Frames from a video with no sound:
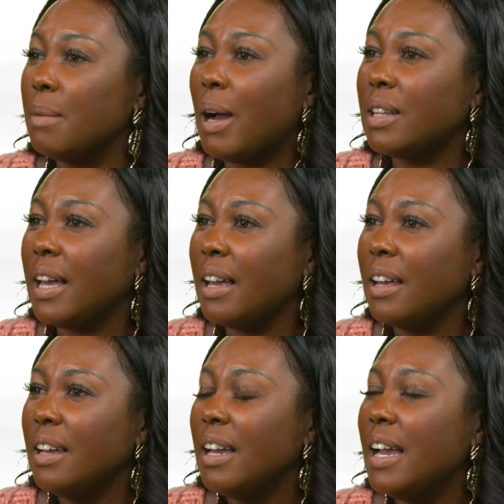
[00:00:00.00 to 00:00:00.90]
about that,
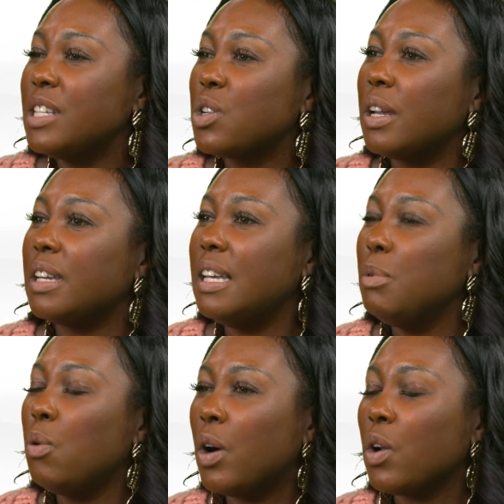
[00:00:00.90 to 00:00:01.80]
it's going to keep
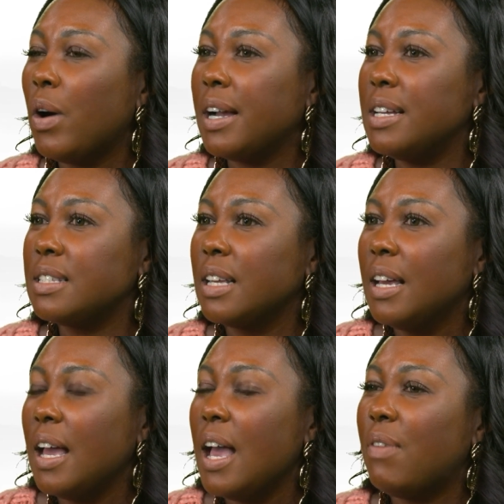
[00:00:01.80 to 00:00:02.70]
going on. Because
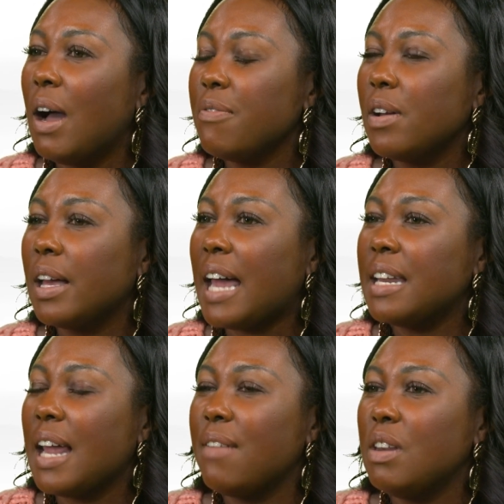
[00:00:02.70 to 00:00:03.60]
if I felt like I
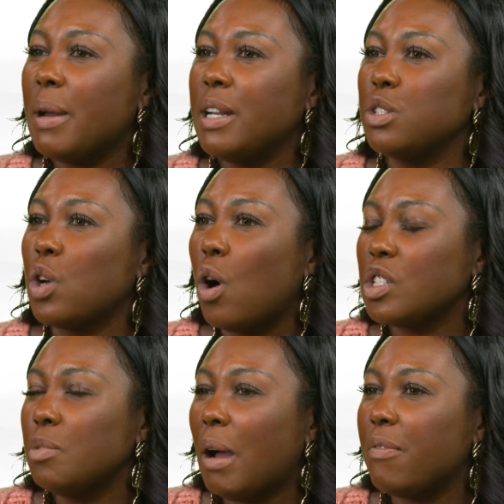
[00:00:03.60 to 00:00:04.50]
didn't have anybody to talk
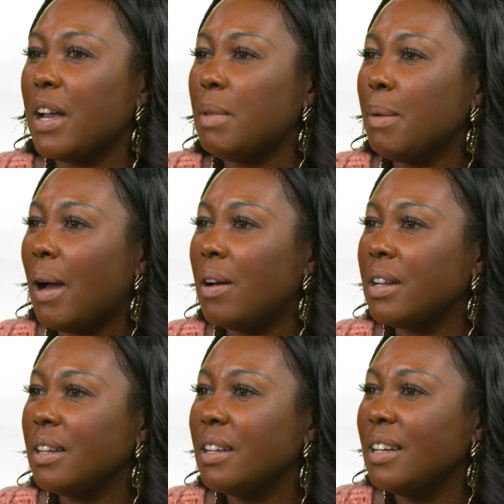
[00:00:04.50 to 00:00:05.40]
to my family about
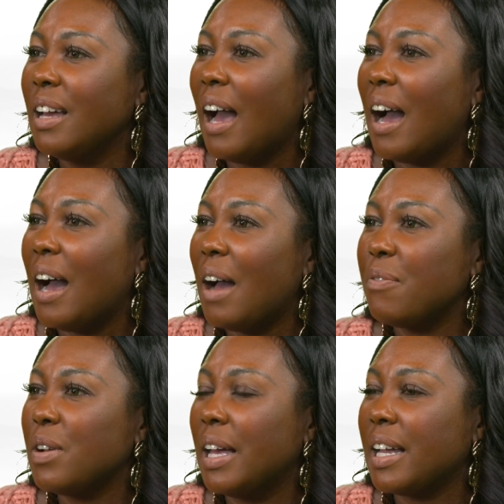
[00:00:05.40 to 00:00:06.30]
it, I
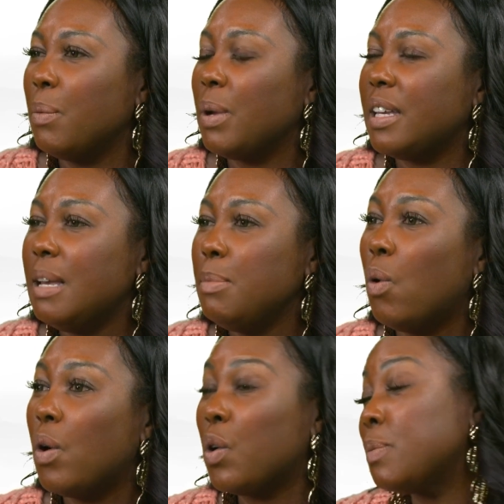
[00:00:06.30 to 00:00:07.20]
feel like it would keep
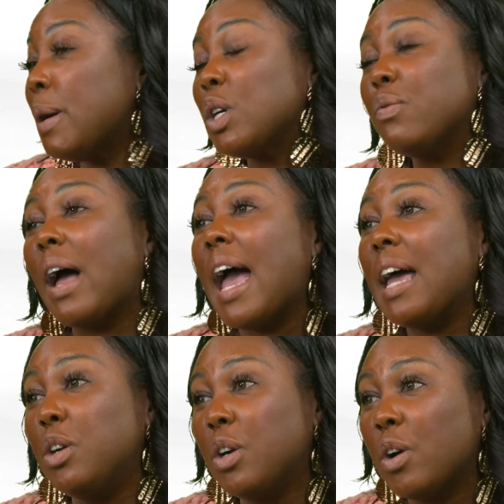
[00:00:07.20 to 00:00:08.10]
going on, especially if I
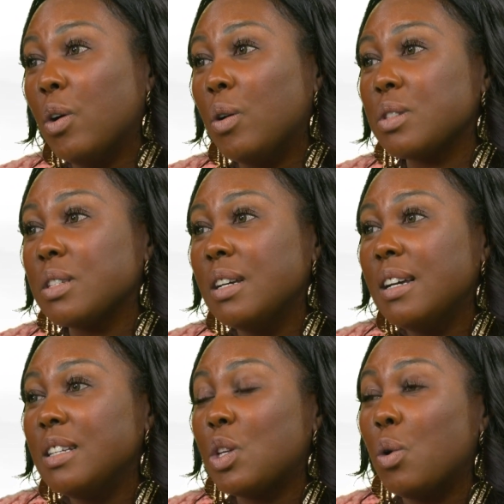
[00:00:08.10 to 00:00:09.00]
had girls.
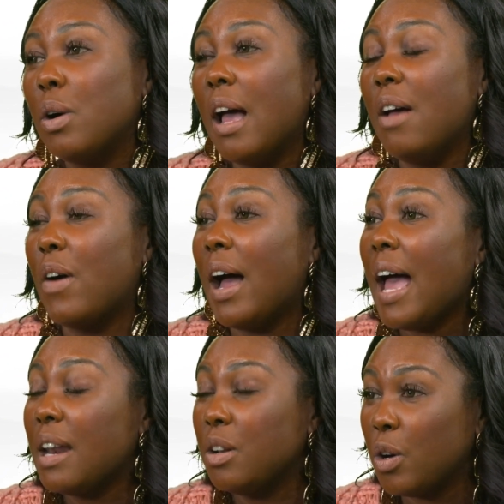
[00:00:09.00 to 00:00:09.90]
So if I
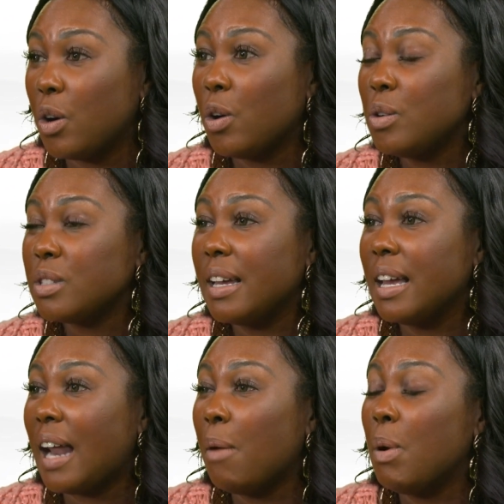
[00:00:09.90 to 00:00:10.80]
had girls
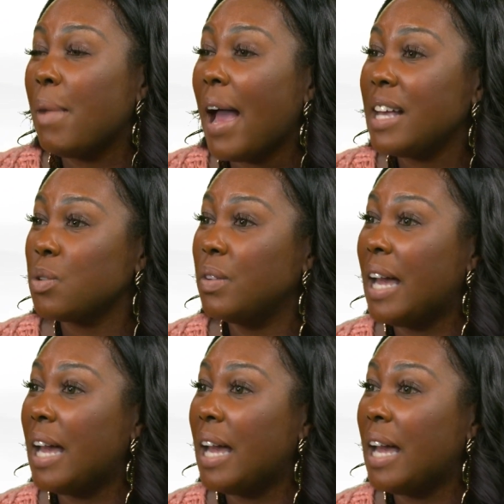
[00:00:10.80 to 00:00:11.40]
and I wouldn't pass on